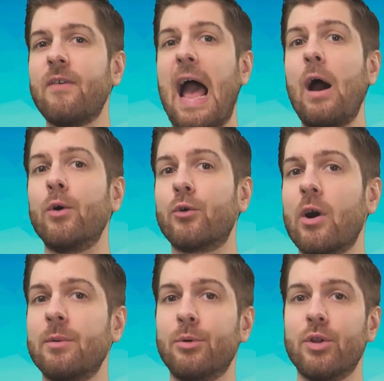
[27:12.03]
of how
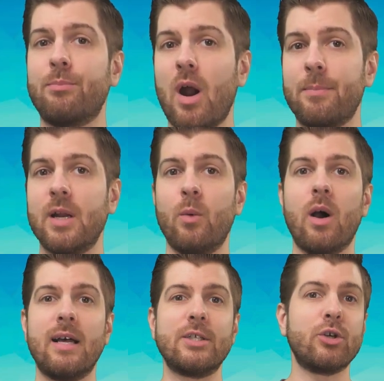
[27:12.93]
incredible the property
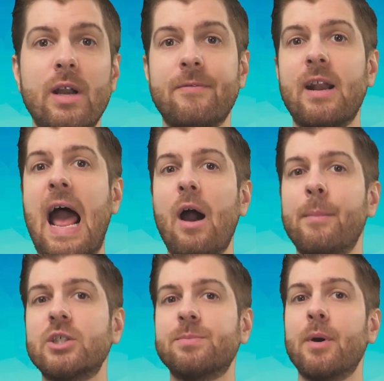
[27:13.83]
was or even how
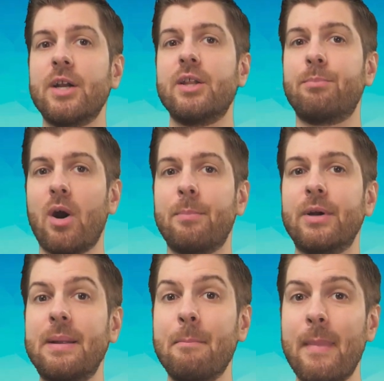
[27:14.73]
much money the
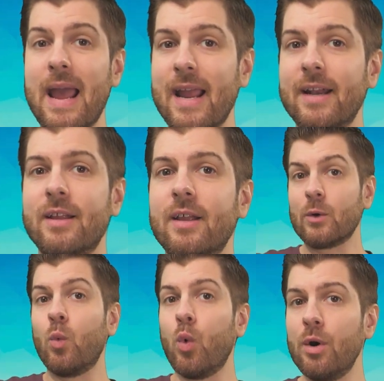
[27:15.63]
property made,
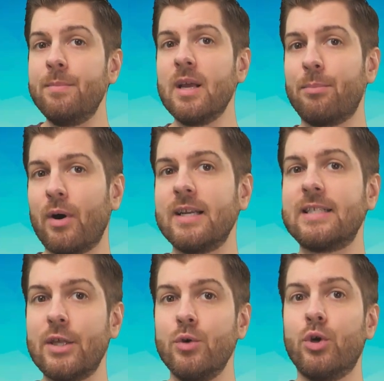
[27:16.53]
there would be a
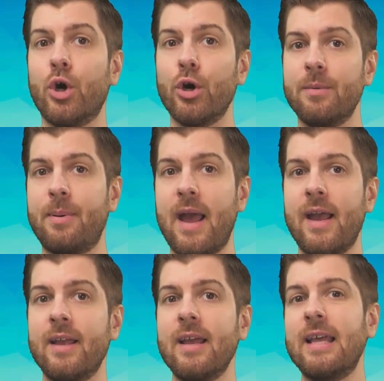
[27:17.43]
price that you could
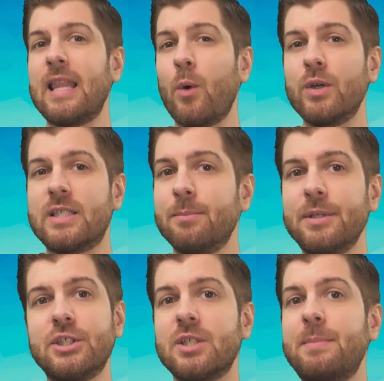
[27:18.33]
pay that would
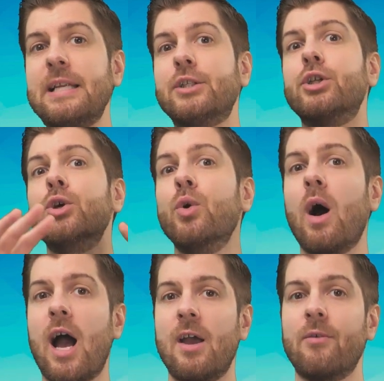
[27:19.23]
simply just be
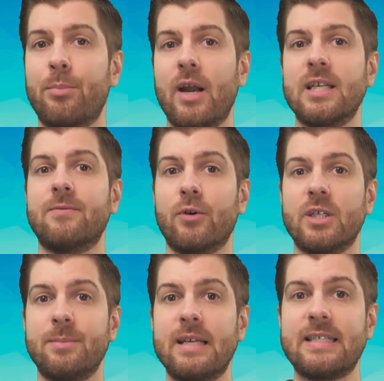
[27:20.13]
too high of a price for
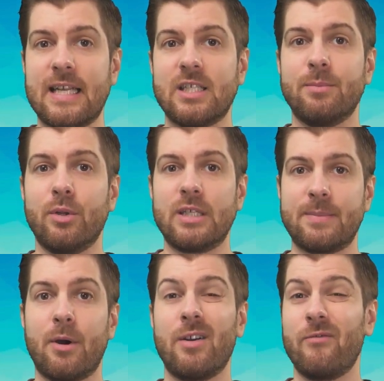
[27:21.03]
it to be a sensible and
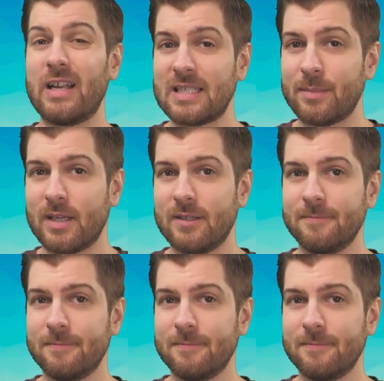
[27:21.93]
smart investment.